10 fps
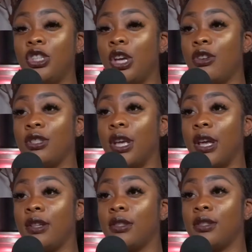
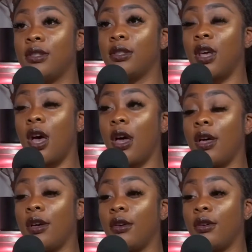understands
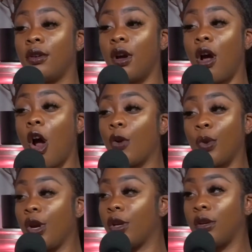hard
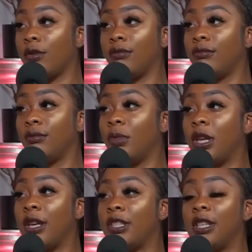work,
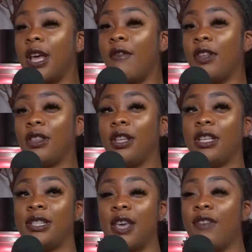because
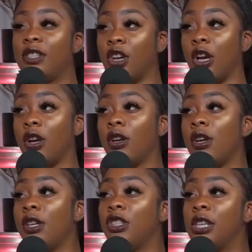it's given to her.
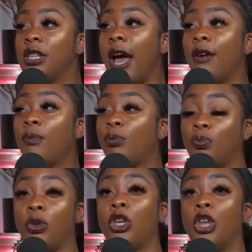She's not,
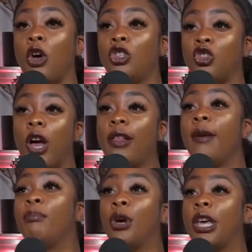
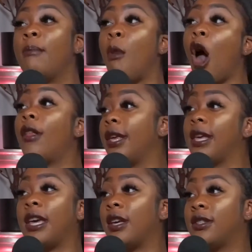struggling booking modeling
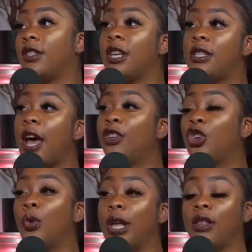gigs. She's not
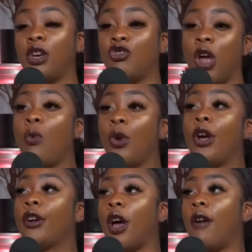doing the grunt
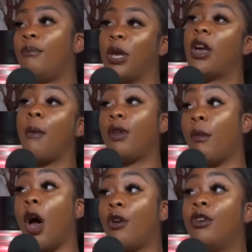work of becoming a
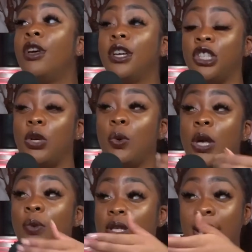model.
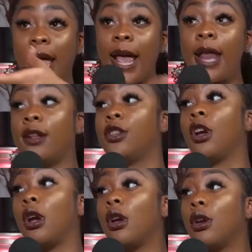It was handed to her.